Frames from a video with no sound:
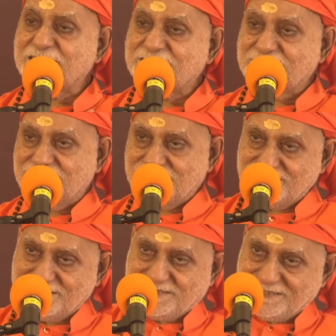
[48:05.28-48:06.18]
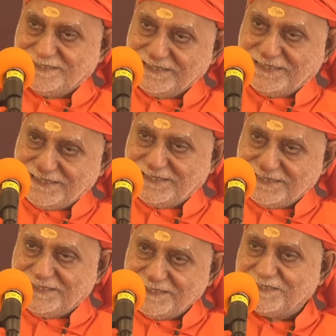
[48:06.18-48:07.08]
is
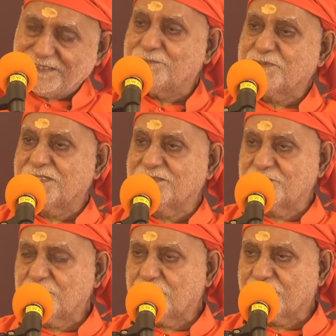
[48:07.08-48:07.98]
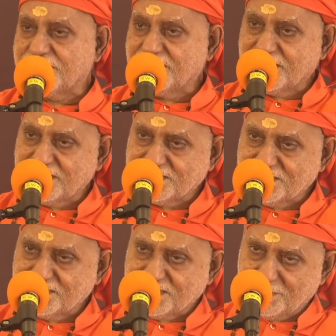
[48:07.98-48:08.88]
descriptions,
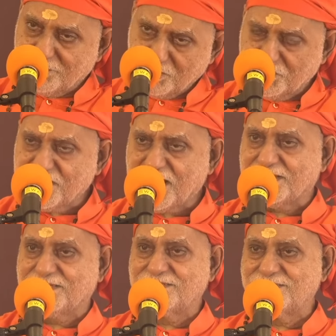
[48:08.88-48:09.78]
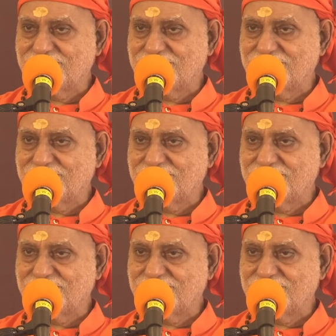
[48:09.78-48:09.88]
predications about the I.